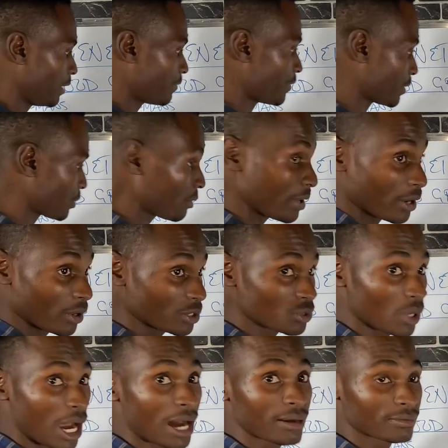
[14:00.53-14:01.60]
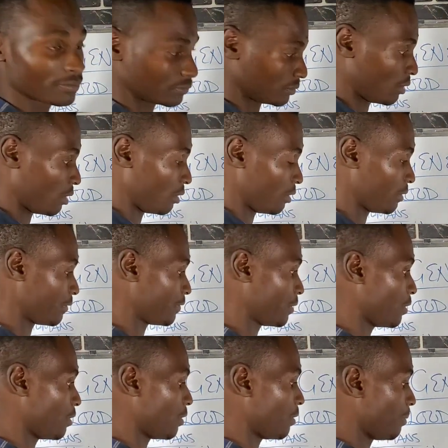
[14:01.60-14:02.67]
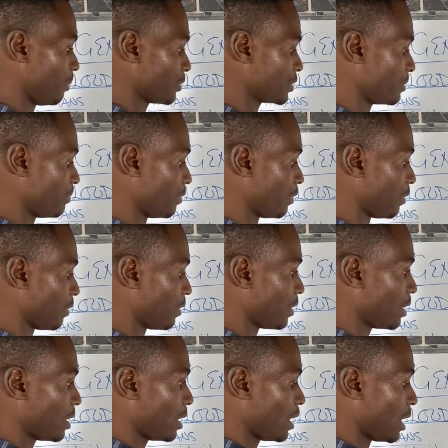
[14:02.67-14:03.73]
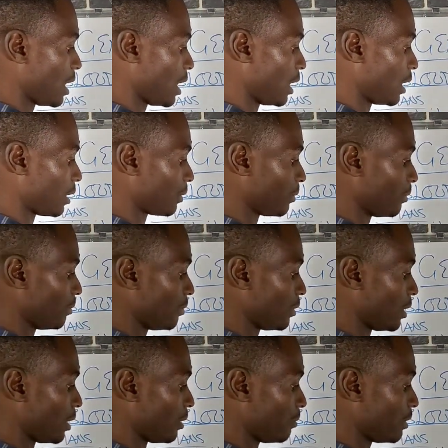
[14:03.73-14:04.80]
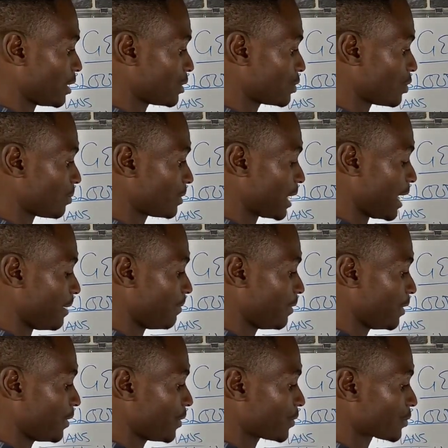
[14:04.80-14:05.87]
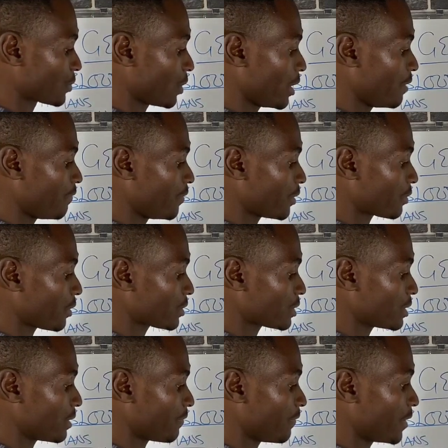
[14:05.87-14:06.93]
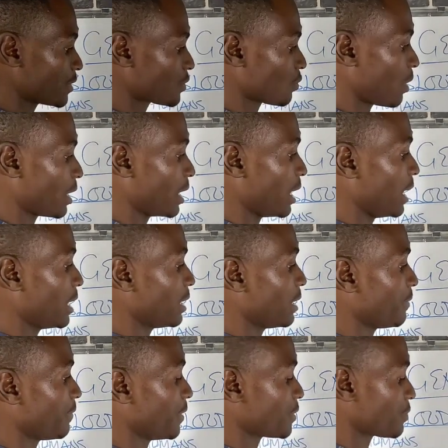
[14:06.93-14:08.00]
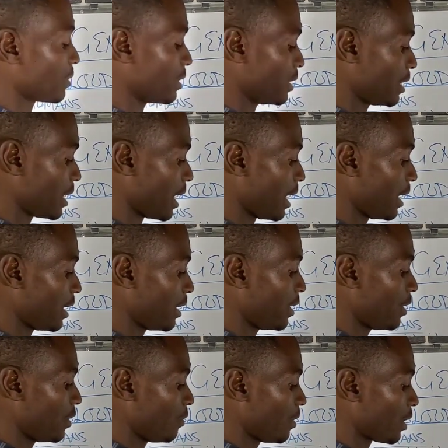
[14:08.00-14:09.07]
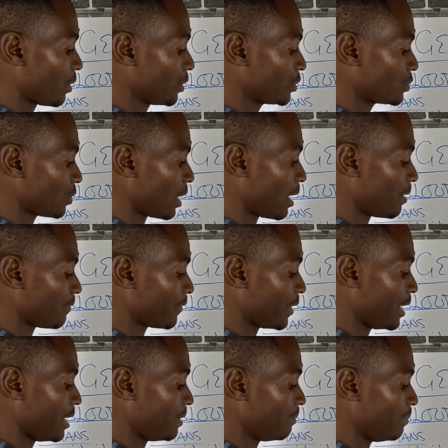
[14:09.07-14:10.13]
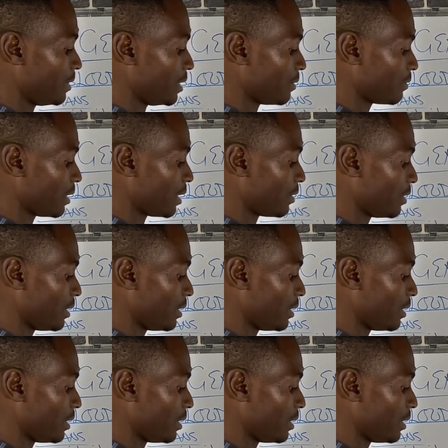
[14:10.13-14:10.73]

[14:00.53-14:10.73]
If at all we are going to have all four possible blood group type. So if we cross the first one and the first one there, we are going to have AB.